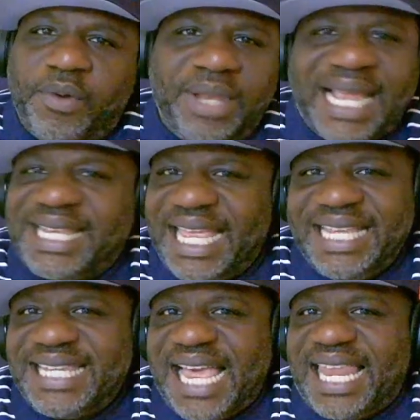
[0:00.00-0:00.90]
like
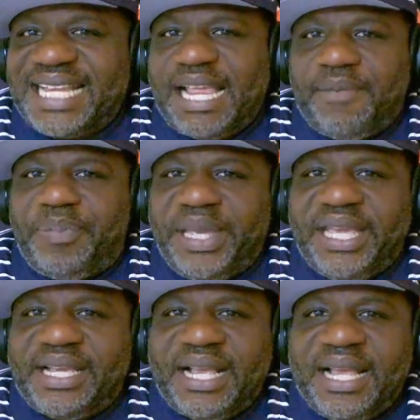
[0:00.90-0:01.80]
it's not like they're a big